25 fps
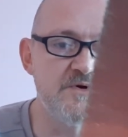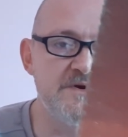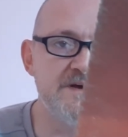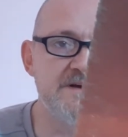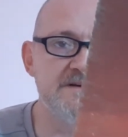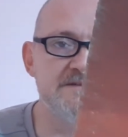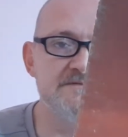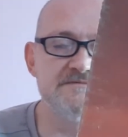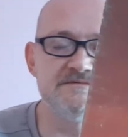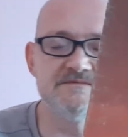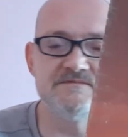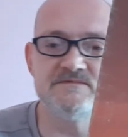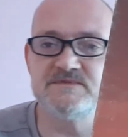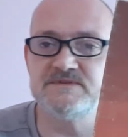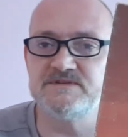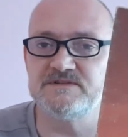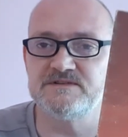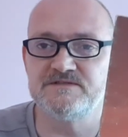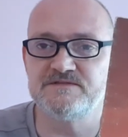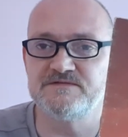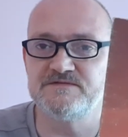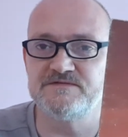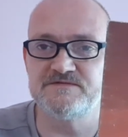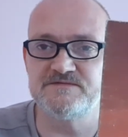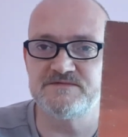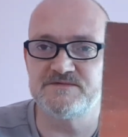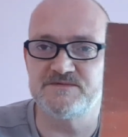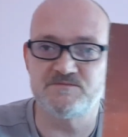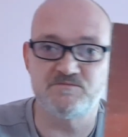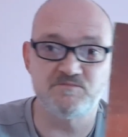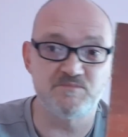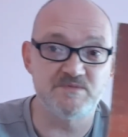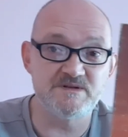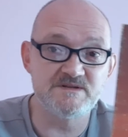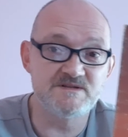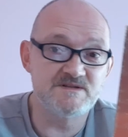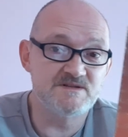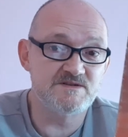it,
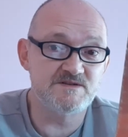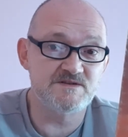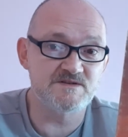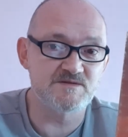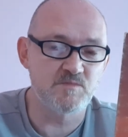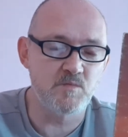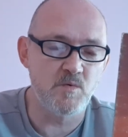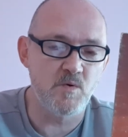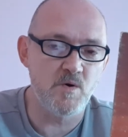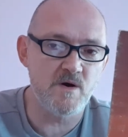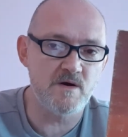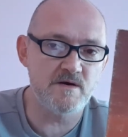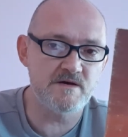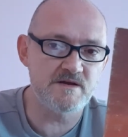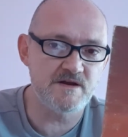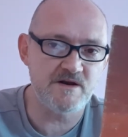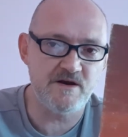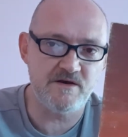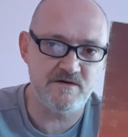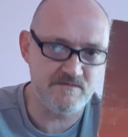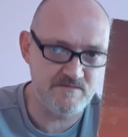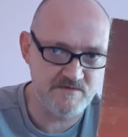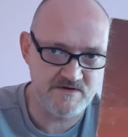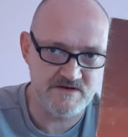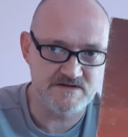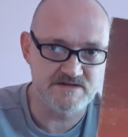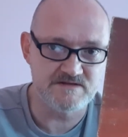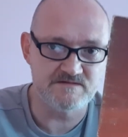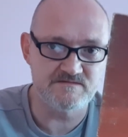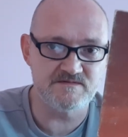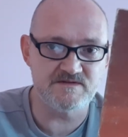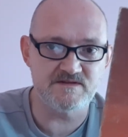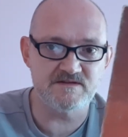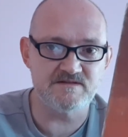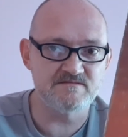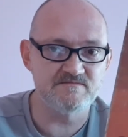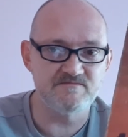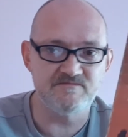it's just worth, because
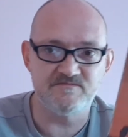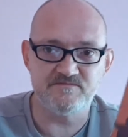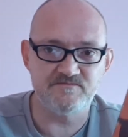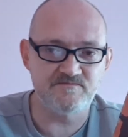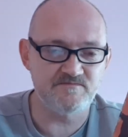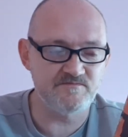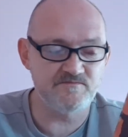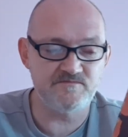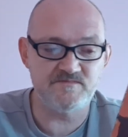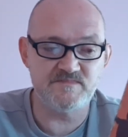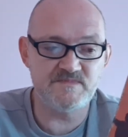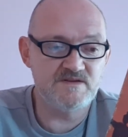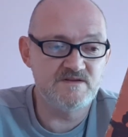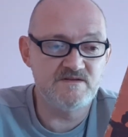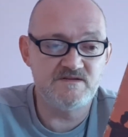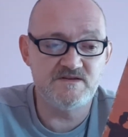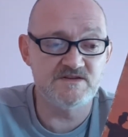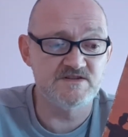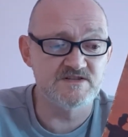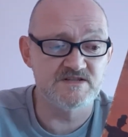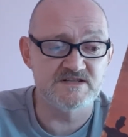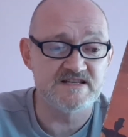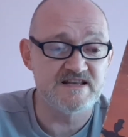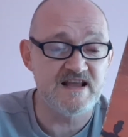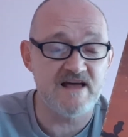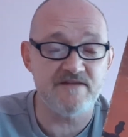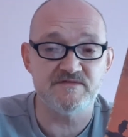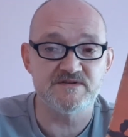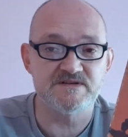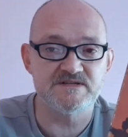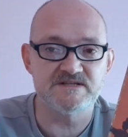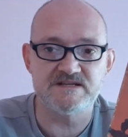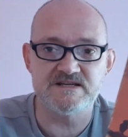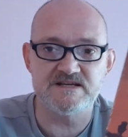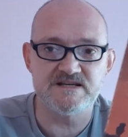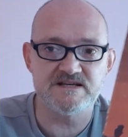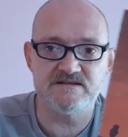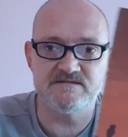you just never
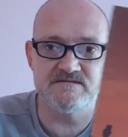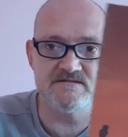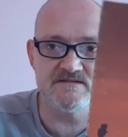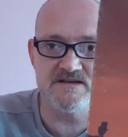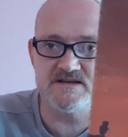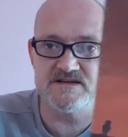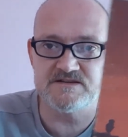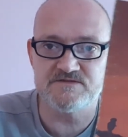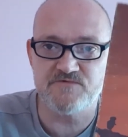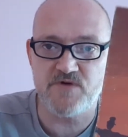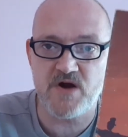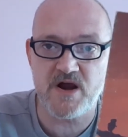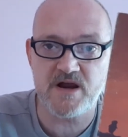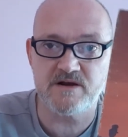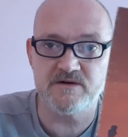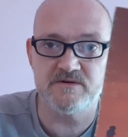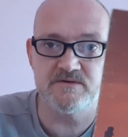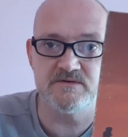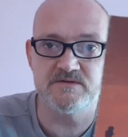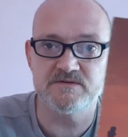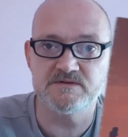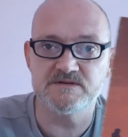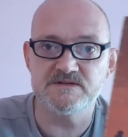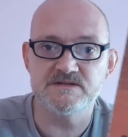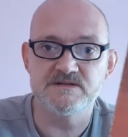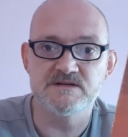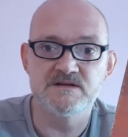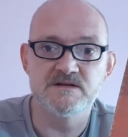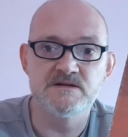see these records